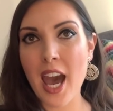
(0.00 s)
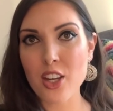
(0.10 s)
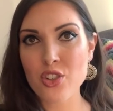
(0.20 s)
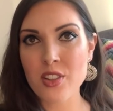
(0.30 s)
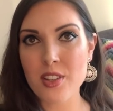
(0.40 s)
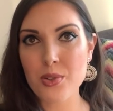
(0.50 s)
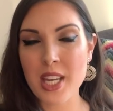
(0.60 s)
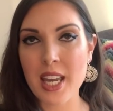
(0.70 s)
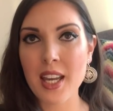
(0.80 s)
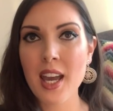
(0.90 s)
actions you
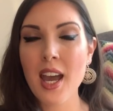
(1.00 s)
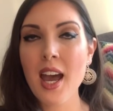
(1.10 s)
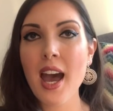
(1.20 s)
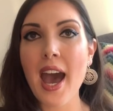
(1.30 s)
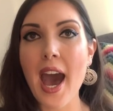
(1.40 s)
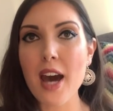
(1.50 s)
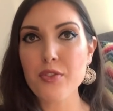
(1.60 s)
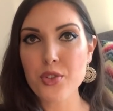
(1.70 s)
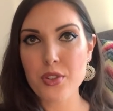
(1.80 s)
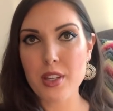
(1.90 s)
take
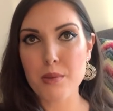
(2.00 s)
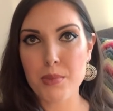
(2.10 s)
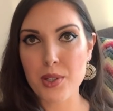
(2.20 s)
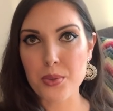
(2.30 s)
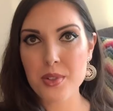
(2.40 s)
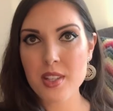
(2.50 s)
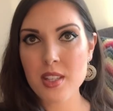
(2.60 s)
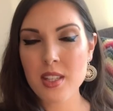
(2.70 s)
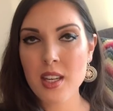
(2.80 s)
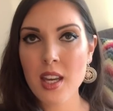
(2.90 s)
after the abuse.